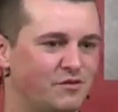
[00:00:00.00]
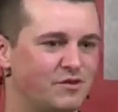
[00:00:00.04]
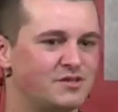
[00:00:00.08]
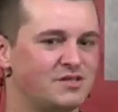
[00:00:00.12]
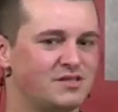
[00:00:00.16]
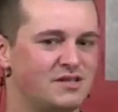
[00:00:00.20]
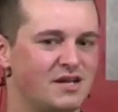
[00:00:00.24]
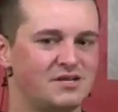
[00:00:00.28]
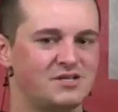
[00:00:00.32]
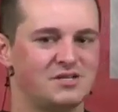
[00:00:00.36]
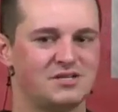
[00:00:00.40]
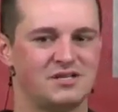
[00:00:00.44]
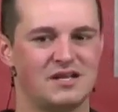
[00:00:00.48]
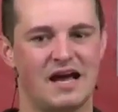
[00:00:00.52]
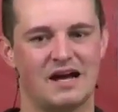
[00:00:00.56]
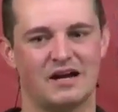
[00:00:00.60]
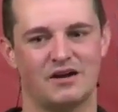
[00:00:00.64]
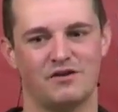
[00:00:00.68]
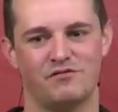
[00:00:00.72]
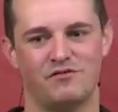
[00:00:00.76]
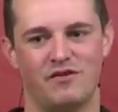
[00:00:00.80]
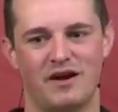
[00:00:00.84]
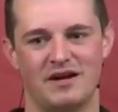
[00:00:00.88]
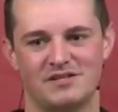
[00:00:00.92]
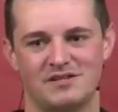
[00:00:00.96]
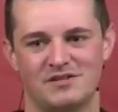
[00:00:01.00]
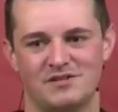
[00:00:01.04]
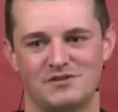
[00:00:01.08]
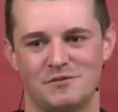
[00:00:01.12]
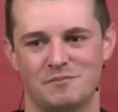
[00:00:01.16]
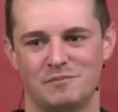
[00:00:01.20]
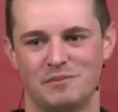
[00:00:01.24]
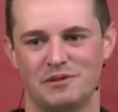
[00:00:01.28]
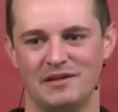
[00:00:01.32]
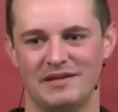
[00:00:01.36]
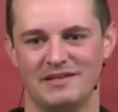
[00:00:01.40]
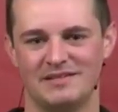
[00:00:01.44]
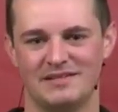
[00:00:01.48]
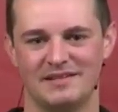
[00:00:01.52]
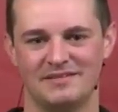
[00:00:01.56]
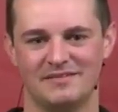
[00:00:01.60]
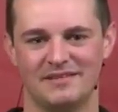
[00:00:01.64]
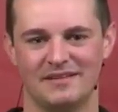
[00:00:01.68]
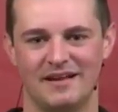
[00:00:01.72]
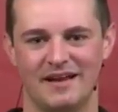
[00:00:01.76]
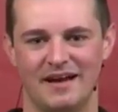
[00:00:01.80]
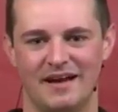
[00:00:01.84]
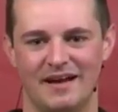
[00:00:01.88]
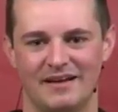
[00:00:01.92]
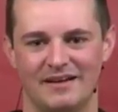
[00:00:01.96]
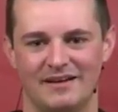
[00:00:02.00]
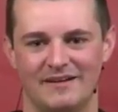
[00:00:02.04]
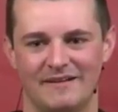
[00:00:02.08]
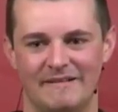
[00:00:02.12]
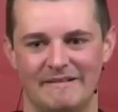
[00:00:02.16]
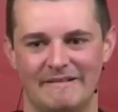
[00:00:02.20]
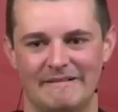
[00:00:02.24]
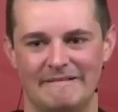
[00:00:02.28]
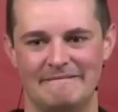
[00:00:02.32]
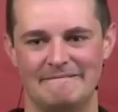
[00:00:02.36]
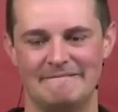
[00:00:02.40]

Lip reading: For such sacrifices are pleasing to God.